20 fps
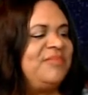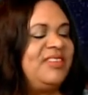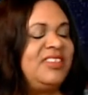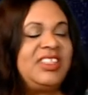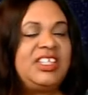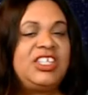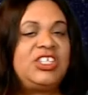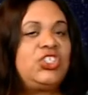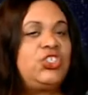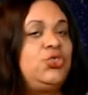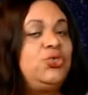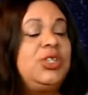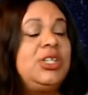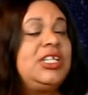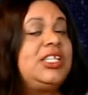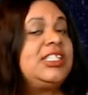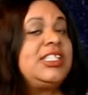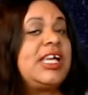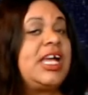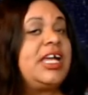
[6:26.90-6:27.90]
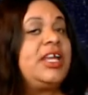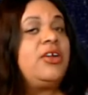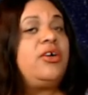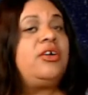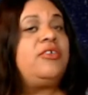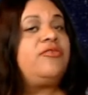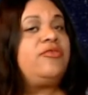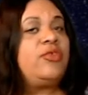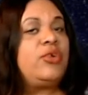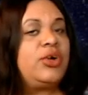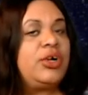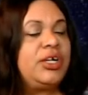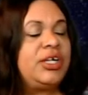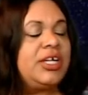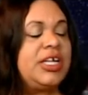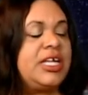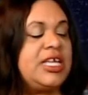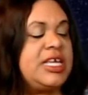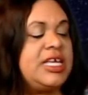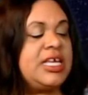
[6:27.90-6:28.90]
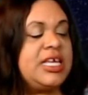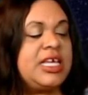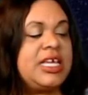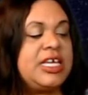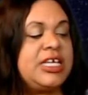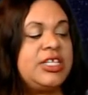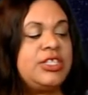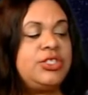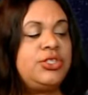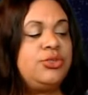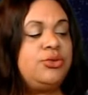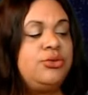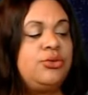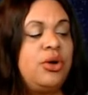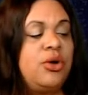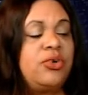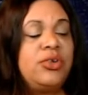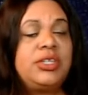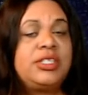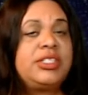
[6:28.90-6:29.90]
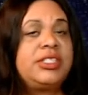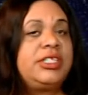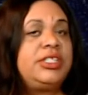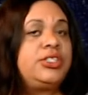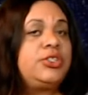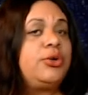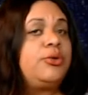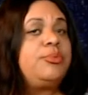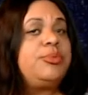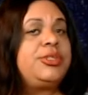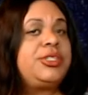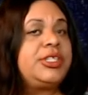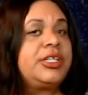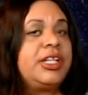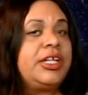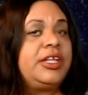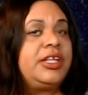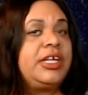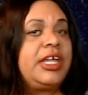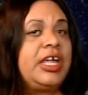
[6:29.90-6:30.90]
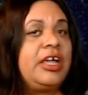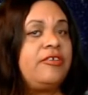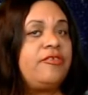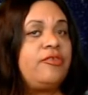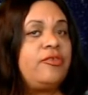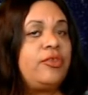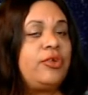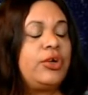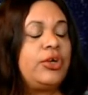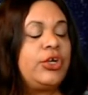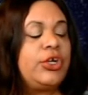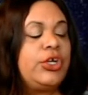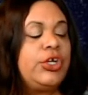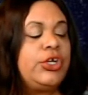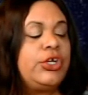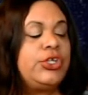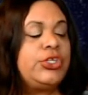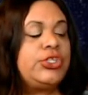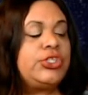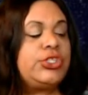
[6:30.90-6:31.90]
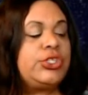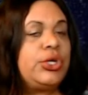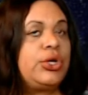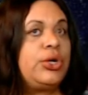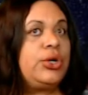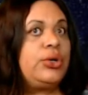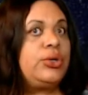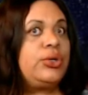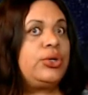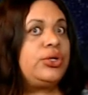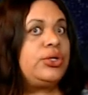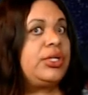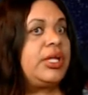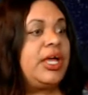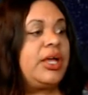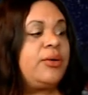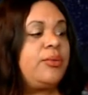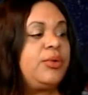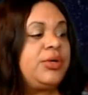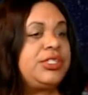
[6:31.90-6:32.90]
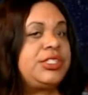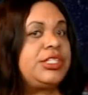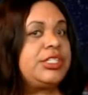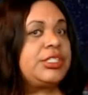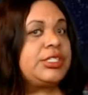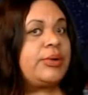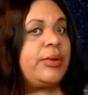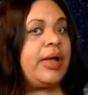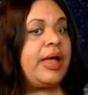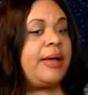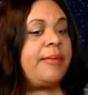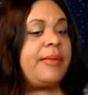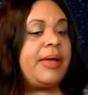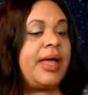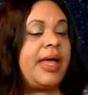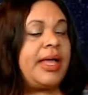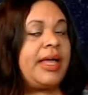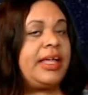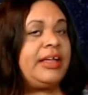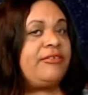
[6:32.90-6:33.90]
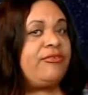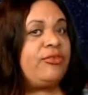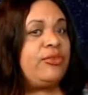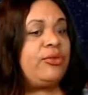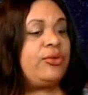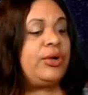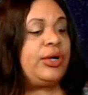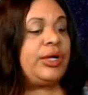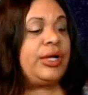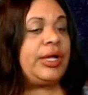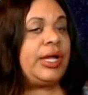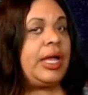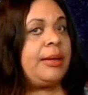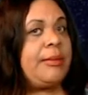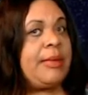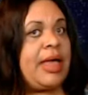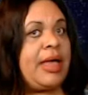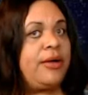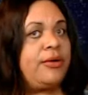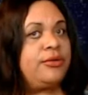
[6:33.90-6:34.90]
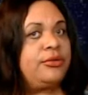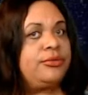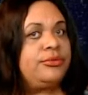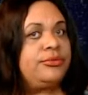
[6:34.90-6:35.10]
that you didn't sign on for and you honestly don't particularly care for. So you're like, what's this crap? I ain't for it. I'm out.